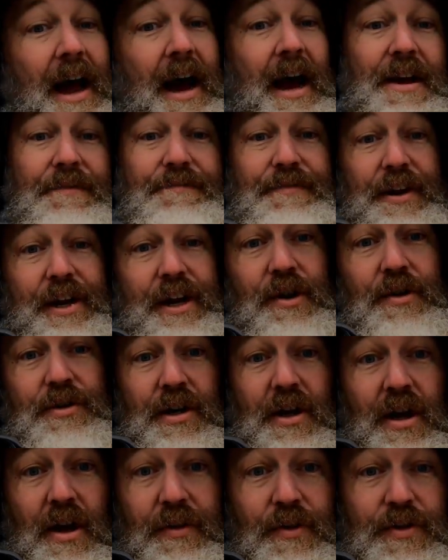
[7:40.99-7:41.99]
I have videos
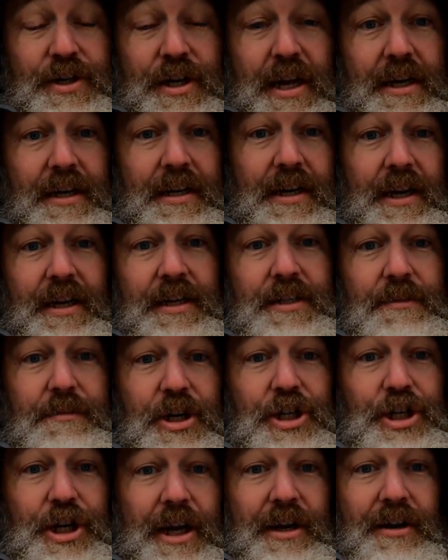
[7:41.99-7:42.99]
on all those techniques in
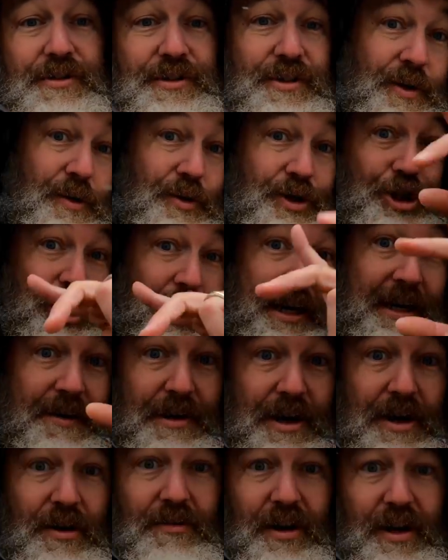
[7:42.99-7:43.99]
my channel, so go check
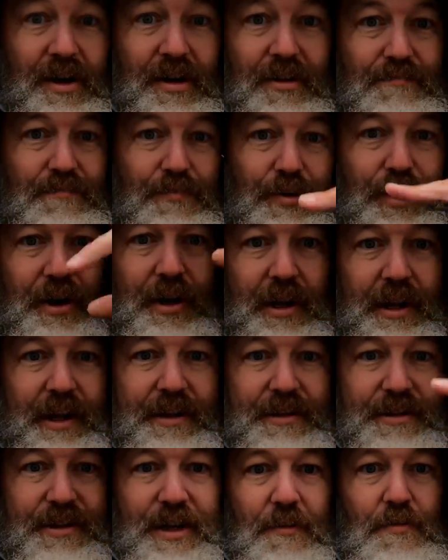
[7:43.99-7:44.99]
them out. I'll put a
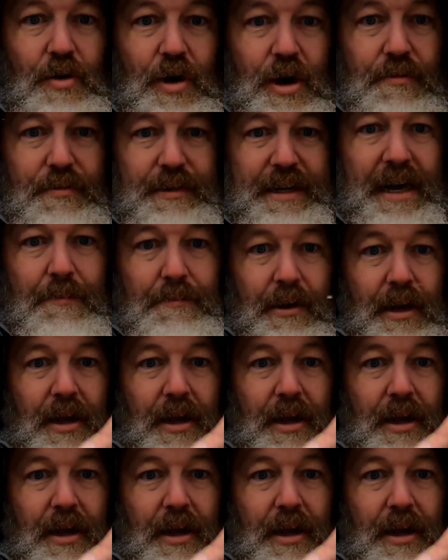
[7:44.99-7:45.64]
link somewhere down